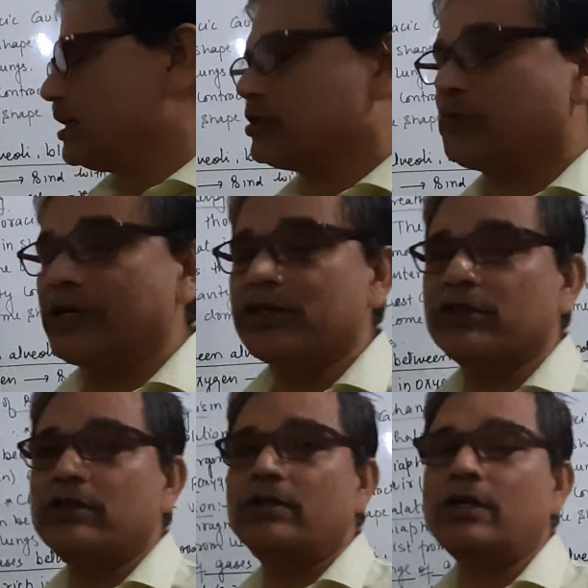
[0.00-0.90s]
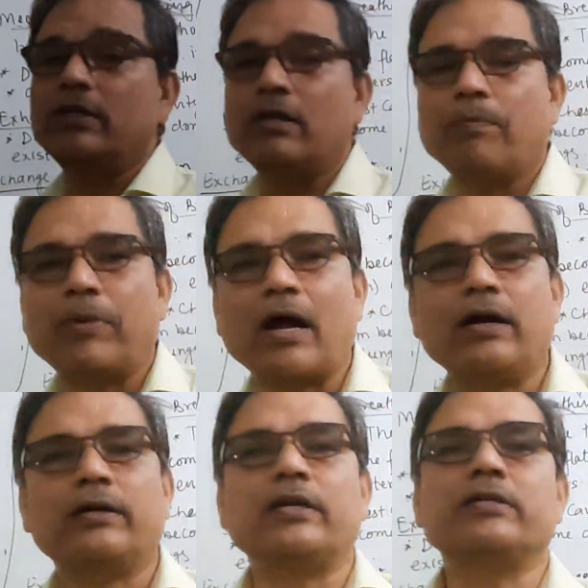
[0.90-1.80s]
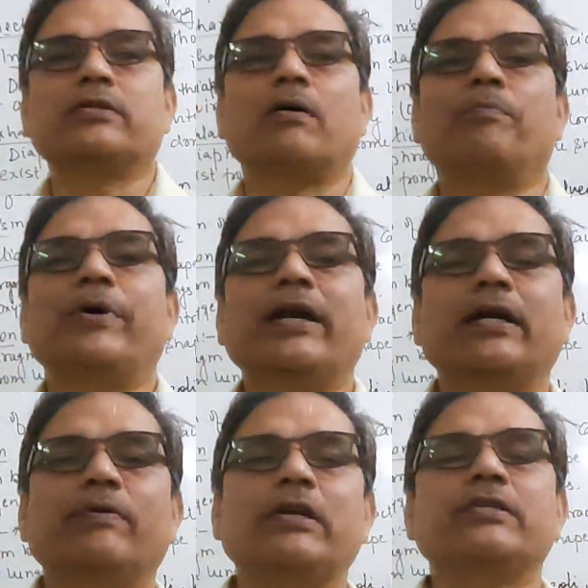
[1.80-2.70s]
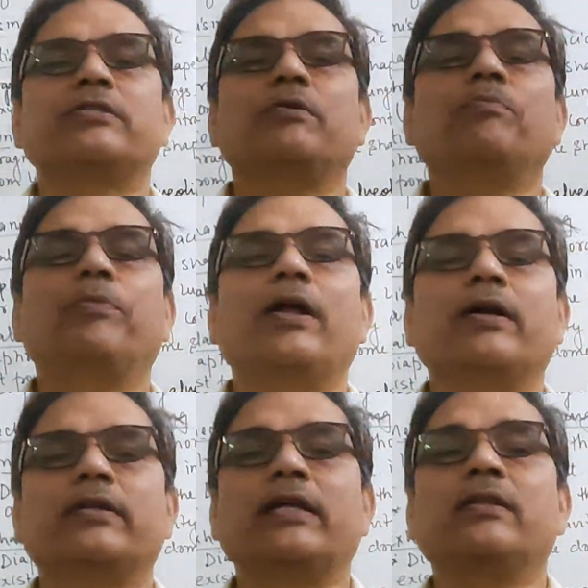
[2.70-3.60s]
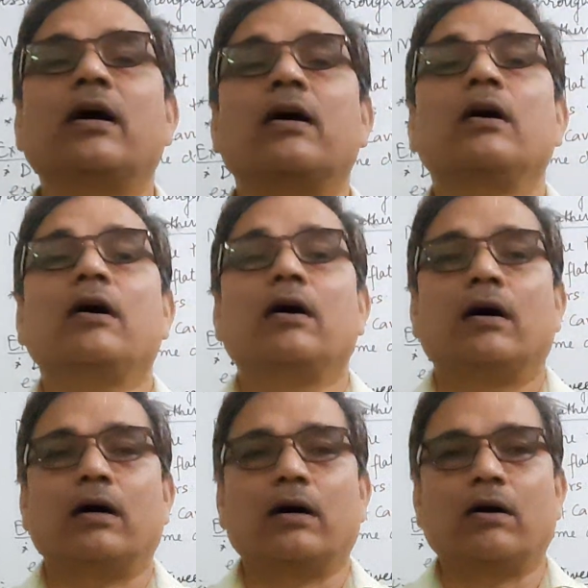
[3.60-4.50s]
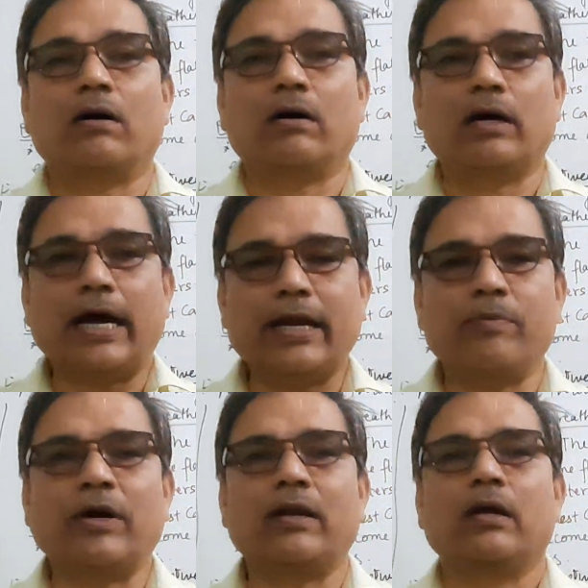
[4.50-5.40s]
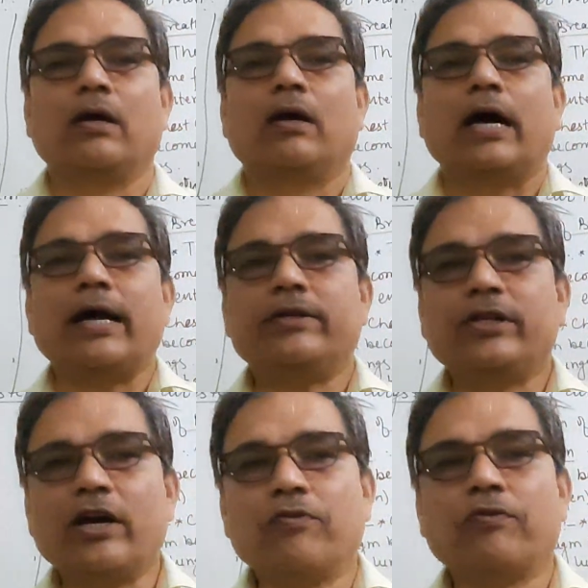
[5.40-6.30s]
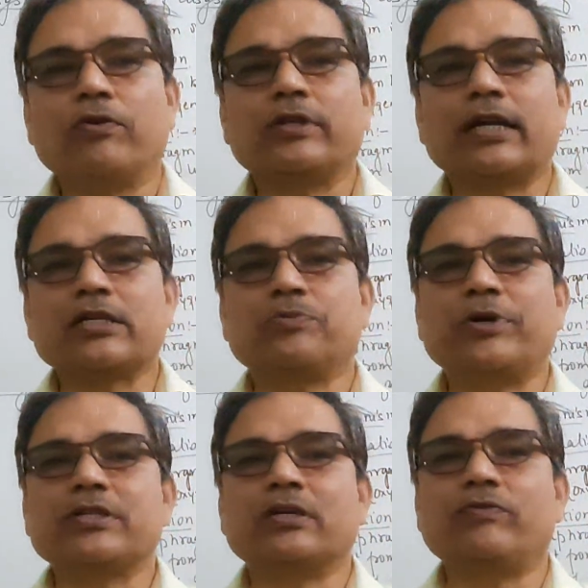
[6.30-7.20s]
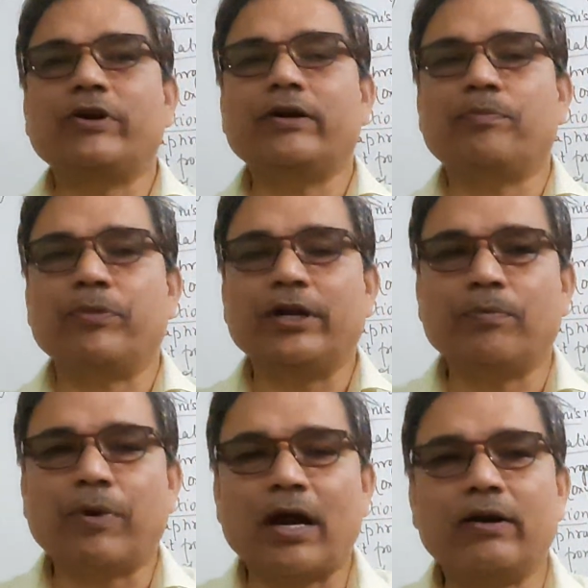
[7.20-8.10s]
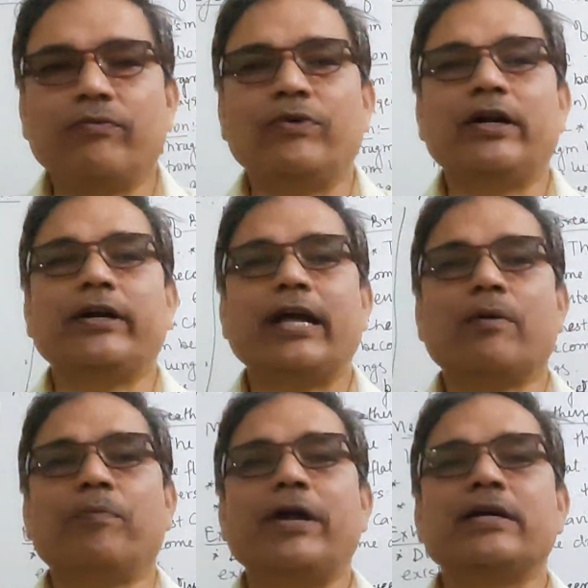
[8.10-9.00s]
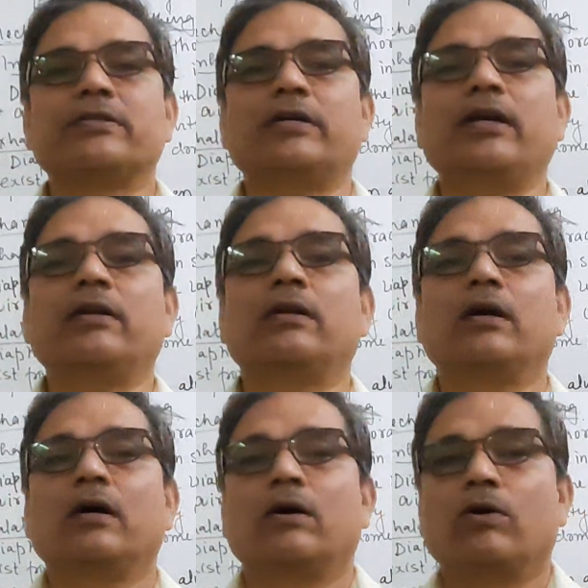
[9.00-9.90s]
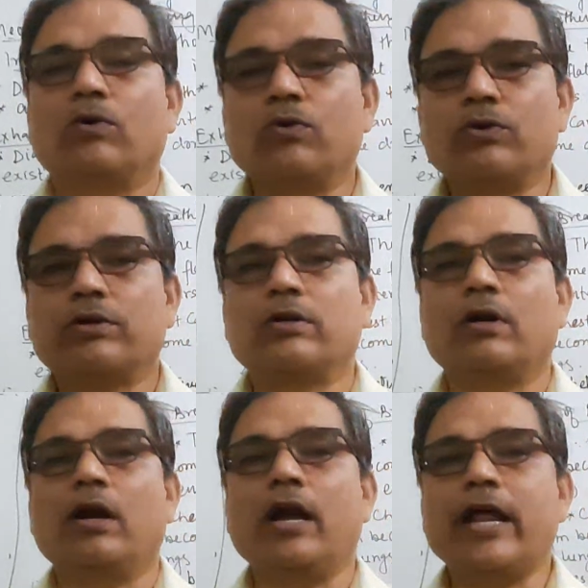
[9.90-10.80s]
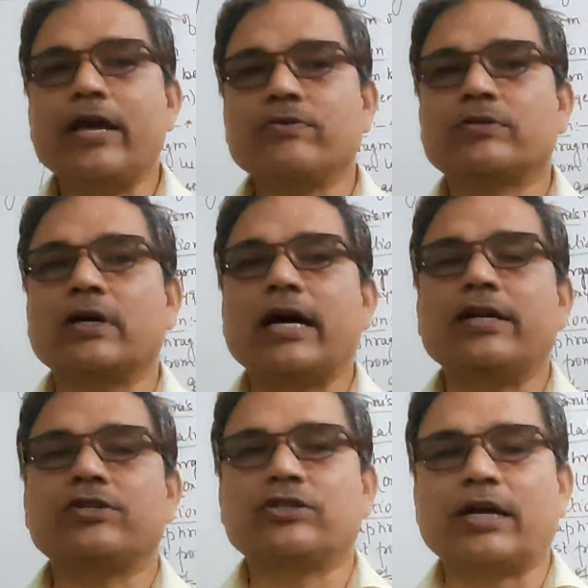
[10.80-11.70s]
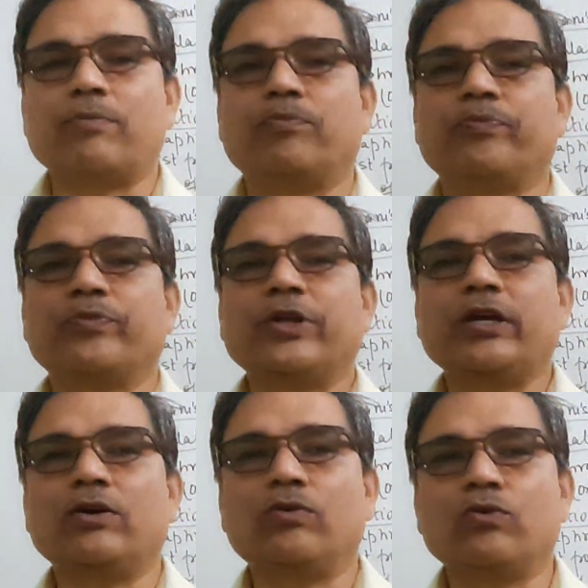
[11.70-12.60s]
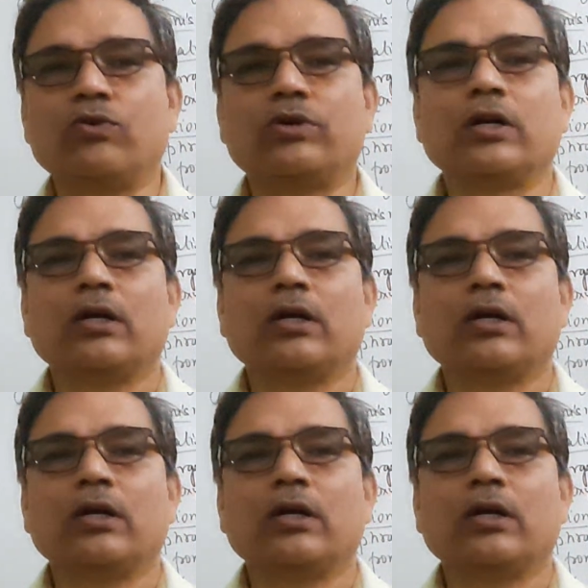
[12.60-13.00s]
respiration in the plant is comparatively simpler than the animal, and therefore the respiration in plant will take place in root, leaves and stem. In root